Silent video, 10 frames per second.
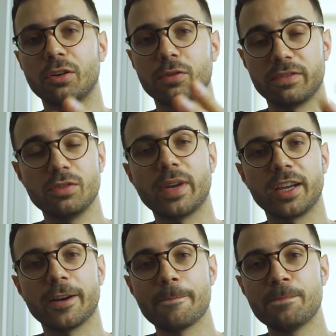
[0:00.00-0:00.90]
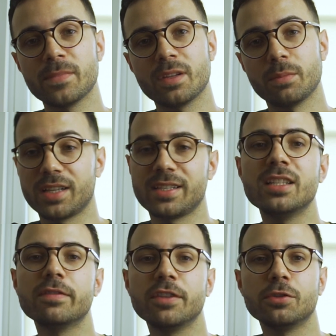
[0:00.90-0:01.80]
or filmmaker, but as an
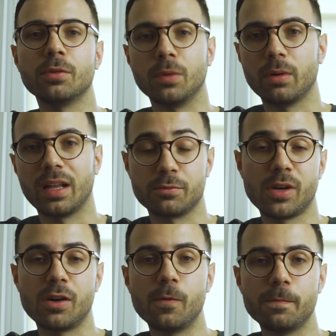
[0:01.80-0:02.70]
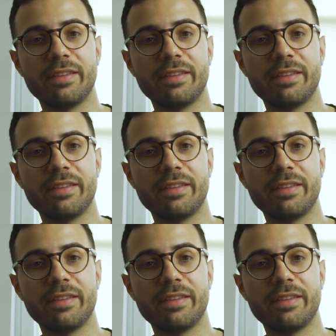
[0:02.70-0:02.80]
individual as well.